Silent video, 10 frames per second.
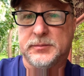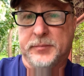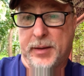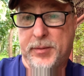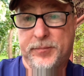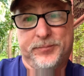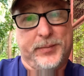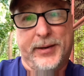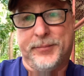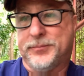Maybe
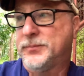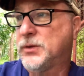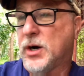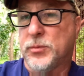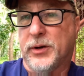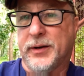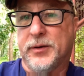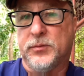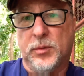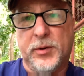by God
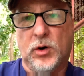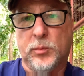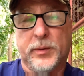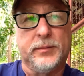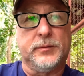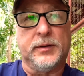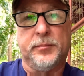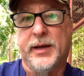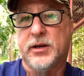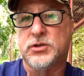willing, we'll be open in
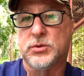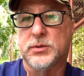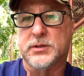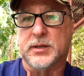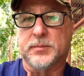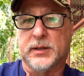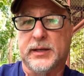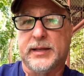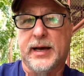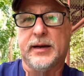May or June or something
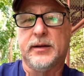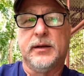like that.